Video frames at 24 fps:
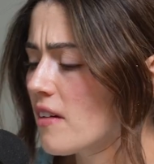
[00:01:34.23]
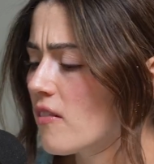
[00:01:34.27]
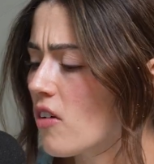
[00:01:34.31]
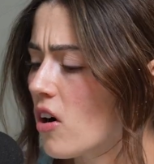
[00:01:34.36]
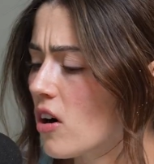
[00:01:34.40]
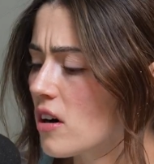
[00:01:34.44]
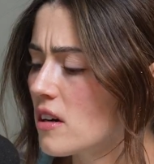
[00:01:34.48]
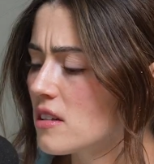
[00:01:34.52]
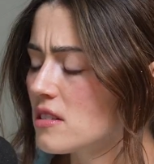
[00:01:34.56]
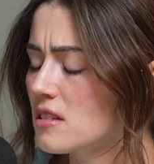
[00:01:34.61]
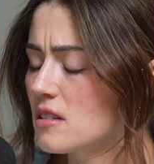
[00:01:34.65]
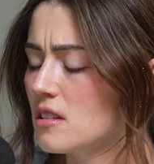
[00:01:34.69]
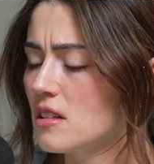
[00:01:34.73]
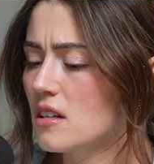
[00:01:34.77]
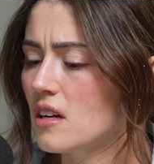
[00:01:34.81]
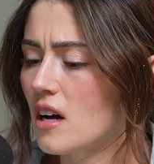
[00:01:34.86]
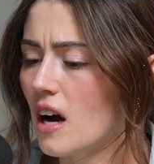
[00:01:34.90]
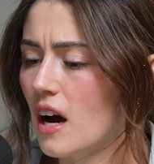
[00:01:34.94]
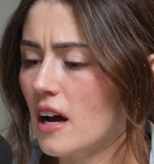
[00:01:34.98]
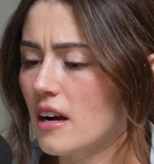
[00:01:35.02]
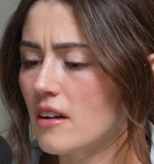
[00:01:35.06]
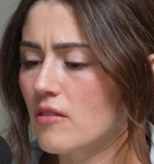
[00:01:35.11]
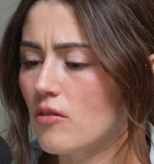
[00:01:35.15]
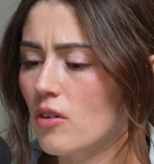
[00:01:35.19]
I've honestly
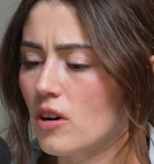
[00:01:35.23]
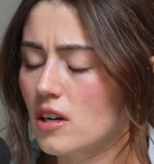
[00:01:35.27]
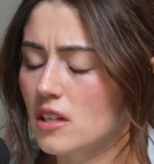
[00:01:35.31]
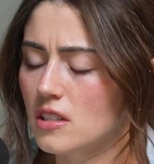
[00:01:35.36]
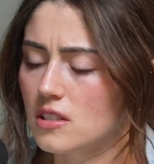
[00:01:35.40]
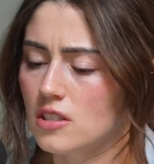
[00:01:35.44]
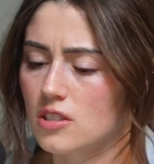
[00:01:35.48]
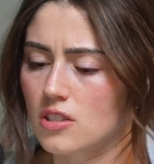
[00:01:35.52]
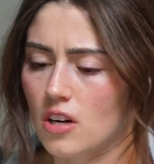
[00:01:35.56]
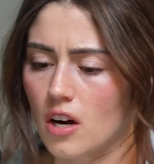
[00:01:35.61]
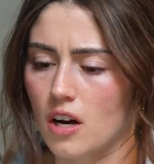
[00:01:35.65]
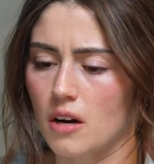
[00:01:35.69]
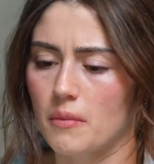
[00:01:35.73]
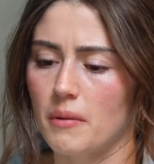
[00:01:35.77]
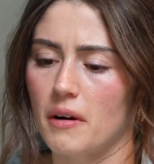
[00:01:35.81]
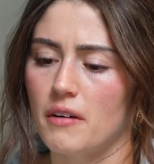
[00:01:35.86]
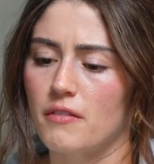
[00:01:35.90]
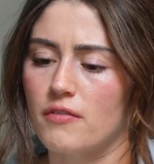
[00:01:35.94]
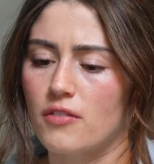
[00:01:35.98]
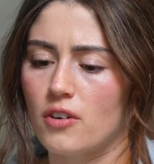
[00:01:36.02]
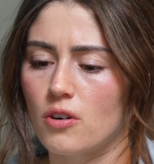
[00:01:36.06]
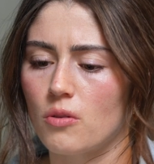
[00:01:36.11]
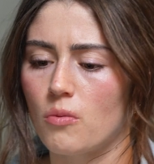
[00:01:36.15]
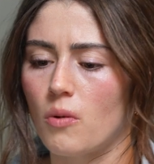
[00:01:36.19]
kind of wanted to talk
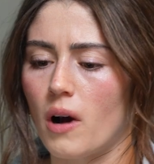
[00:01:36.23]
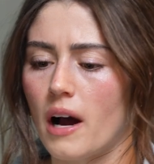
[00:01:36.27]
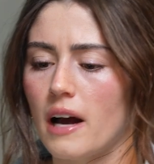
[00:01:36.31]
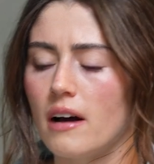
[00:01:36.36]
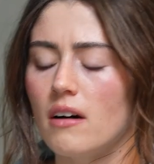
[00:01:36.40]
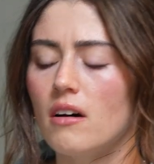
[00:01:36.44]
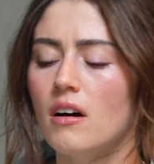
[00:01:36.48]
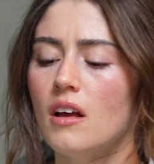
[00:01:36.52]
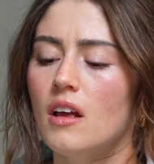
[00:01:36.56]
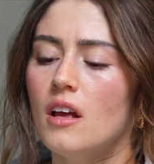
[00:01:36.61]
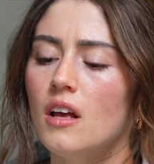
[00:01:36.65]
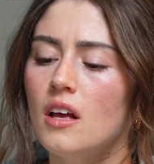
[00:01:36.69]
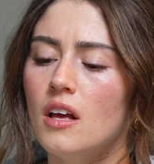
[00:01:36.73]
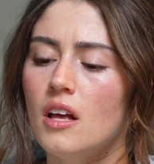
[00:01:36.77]
about for a while.